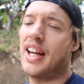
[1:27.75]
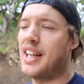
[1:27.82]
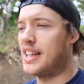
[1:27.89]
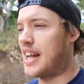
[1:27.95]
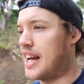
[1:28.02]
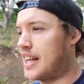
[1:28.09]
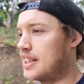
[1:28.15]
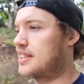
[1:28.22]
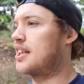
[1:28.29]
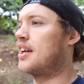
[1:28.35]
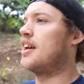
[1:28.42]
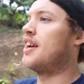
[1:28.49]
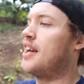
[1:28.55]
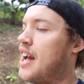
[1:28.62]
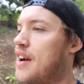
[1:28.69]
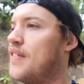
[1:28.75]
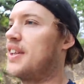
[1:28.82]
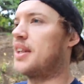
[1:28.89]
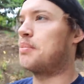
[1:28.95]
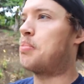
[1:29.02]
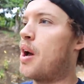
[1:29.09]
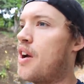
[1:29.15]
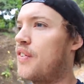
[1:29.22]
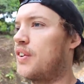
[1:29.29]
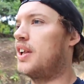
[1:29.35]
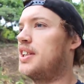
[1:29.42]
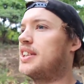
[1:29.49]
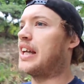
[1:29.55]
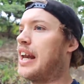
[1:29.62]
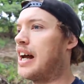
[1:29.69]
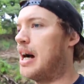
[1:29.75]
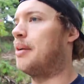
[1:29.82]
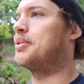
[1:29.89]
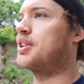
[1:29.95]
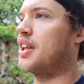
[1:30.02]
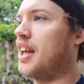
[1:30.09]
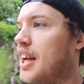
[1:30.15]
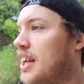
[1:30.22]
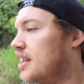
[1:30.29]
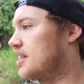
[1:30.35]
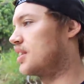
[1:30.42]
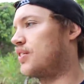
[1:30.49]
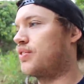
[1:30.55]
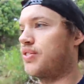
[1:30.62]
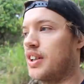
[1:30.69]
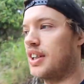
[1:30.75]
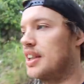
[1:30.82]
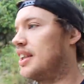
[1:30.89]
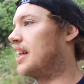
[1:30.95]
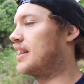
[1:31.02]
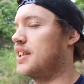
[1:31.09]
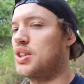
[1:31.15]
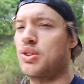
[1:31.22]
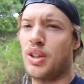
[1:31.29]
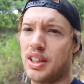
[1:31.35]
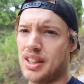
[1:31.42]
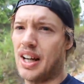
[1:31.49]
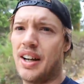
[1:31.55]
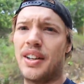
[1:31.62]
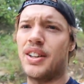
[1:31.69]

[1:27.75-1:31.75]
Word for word: that he needs, everything perfectly set up so that he can just freaking get this trick done